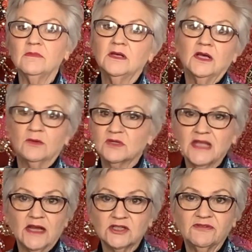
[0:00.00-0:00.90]
And it was
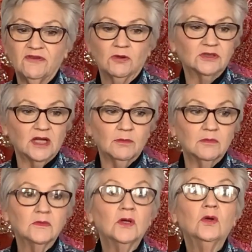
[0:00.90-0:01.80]
actually folded up
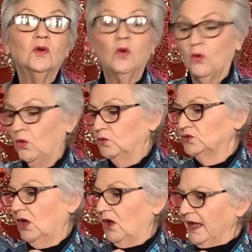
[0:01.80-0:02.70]
all
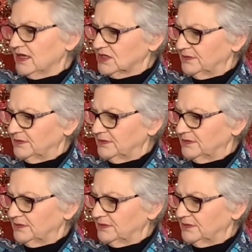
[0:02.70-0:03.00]
night